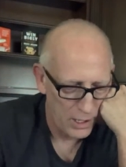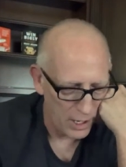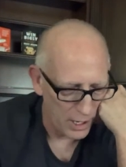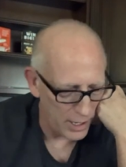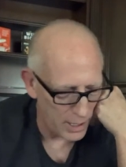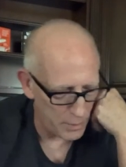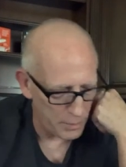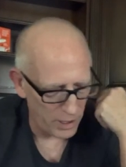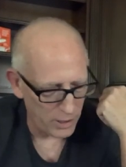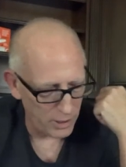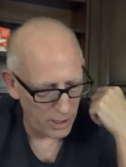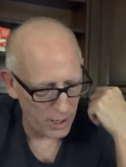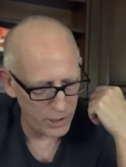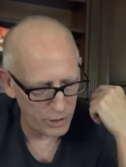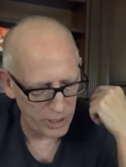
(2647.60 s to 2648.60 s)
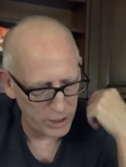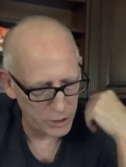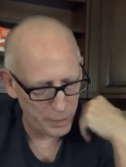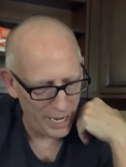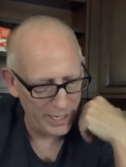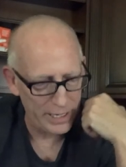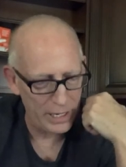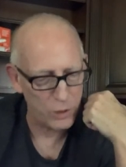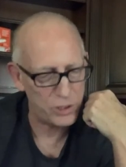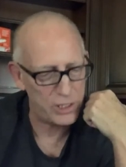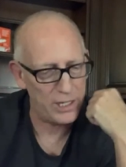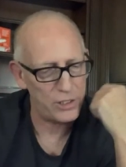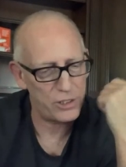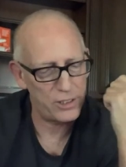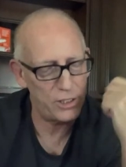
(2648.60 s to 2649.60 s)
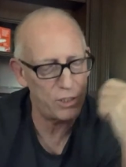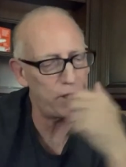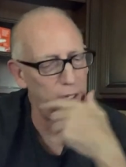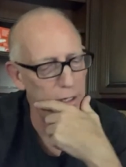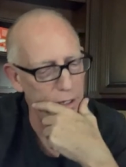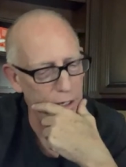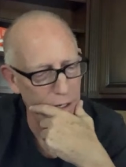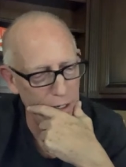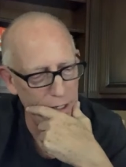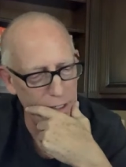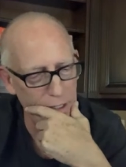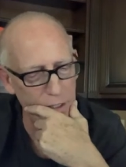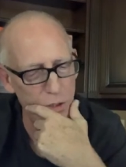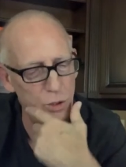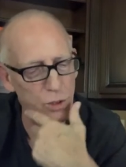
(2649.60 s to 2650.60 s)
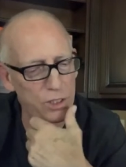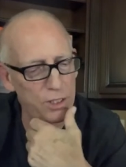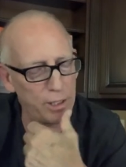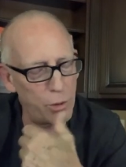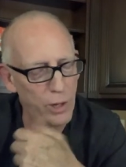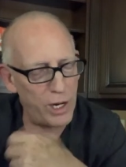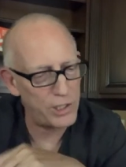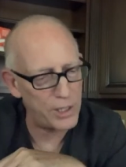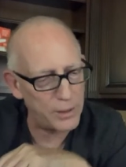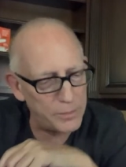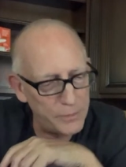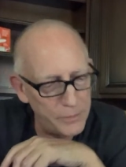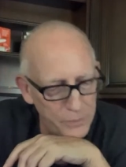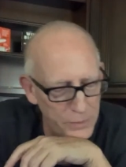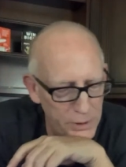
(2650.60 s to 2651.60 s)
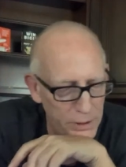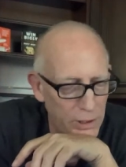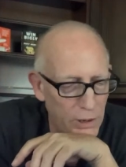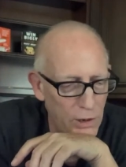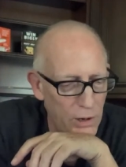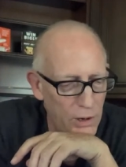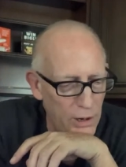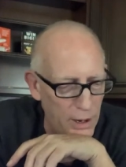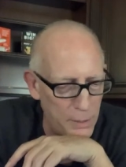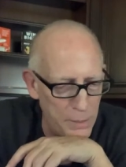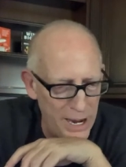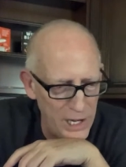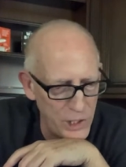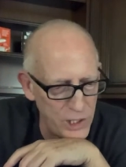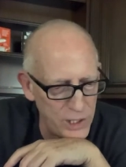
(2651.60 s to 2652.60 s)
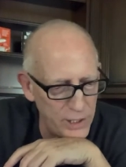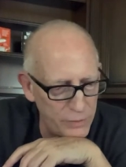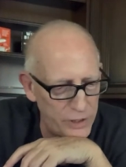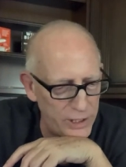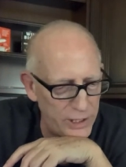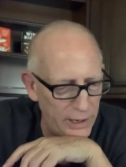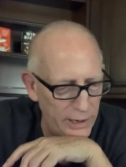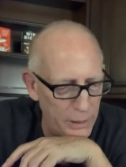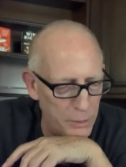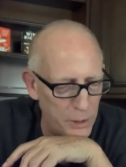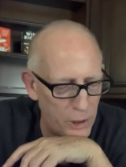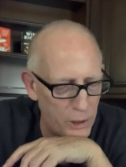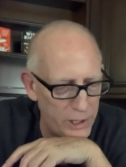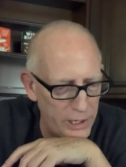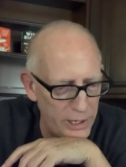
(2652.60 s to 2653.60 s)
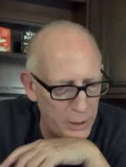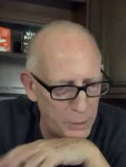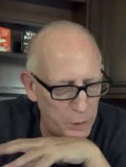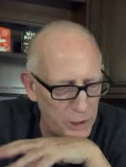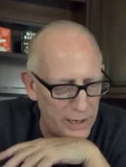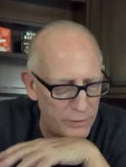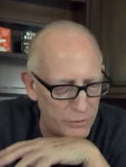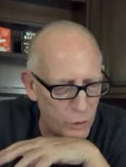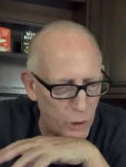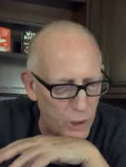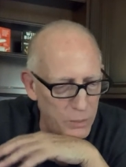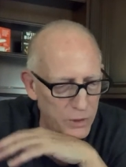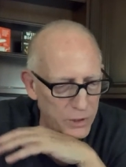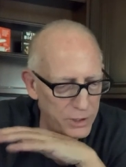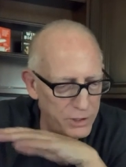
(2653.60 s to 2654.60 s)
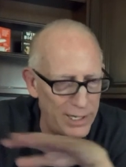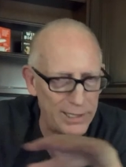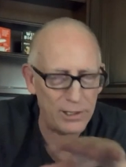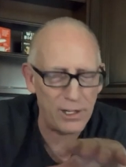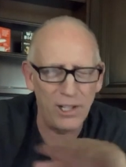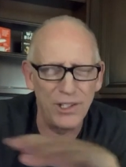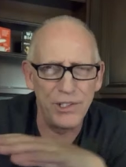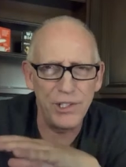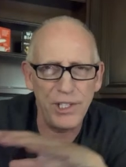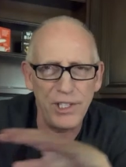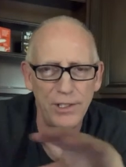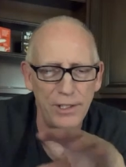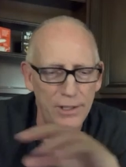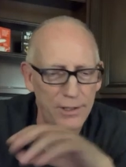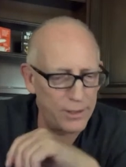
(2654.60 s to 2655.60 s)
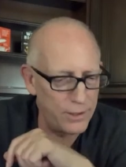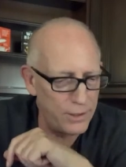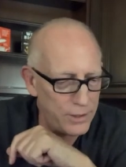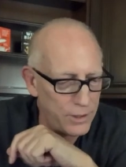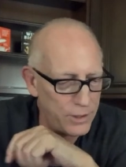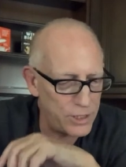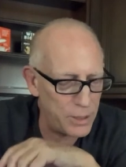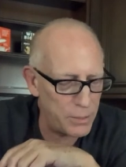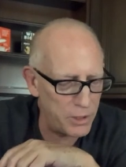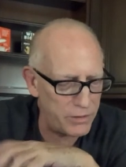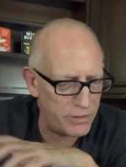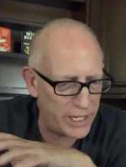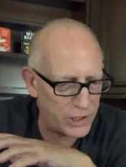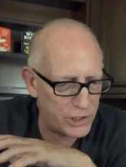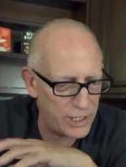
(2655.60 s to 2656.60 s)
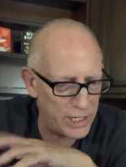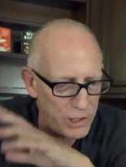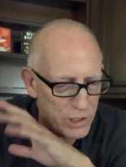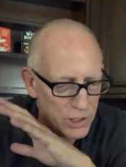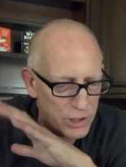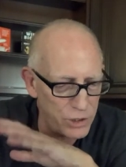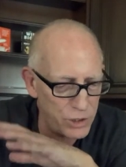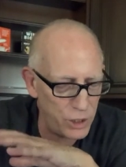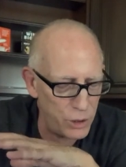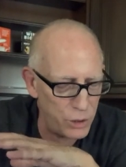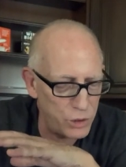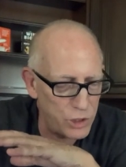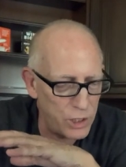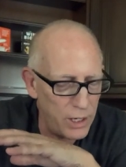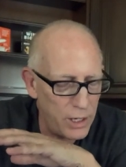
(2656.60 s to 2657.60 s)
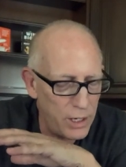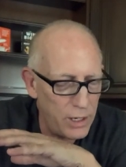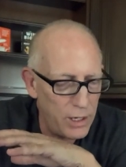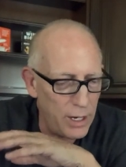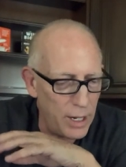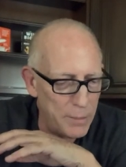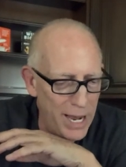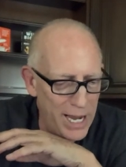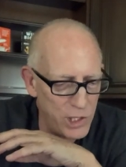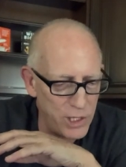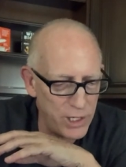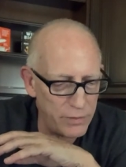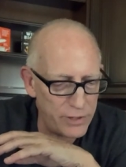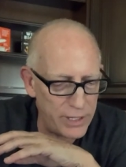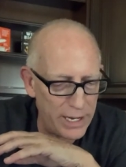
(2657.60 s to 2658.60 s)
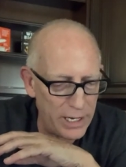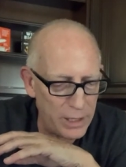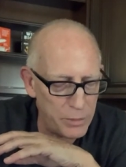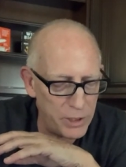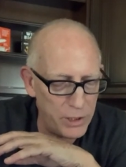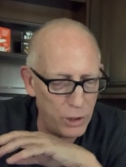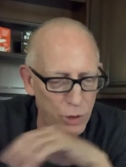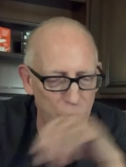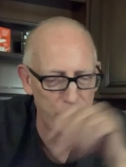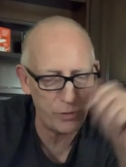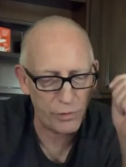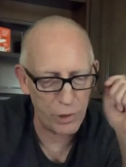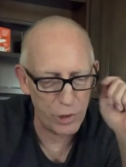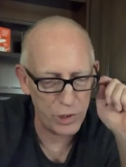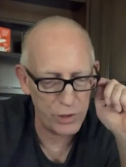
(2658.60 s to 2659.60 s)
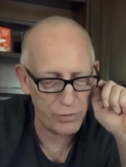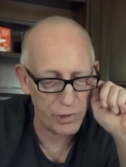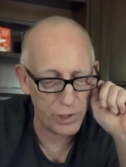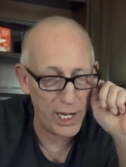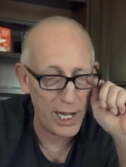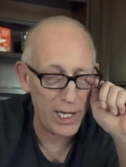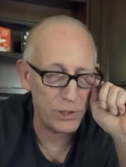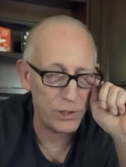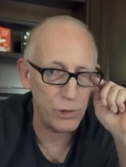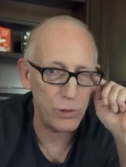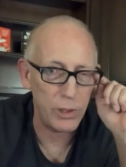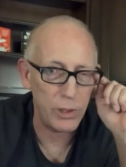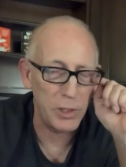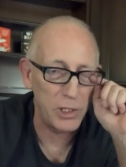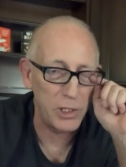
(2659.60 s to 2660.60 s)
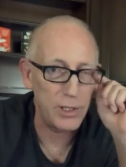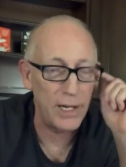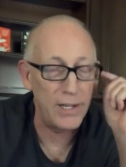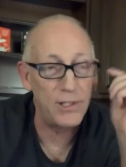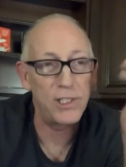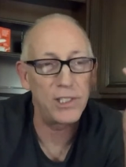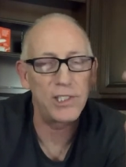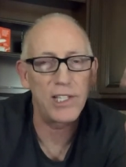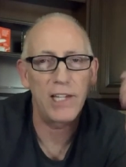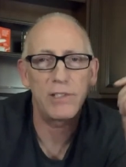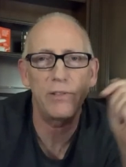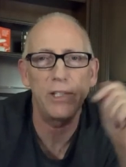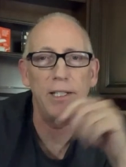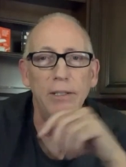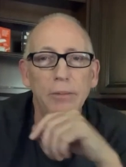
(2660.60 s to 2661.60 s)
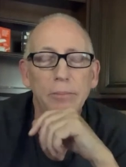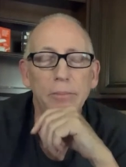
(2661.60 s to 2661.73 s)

Um, Andres Backhaus asked this interesting question. Imagine if the mRNA platform, the technology that some of the vaccinations use, Imagine if that had been used first for cancer treatments and successfully,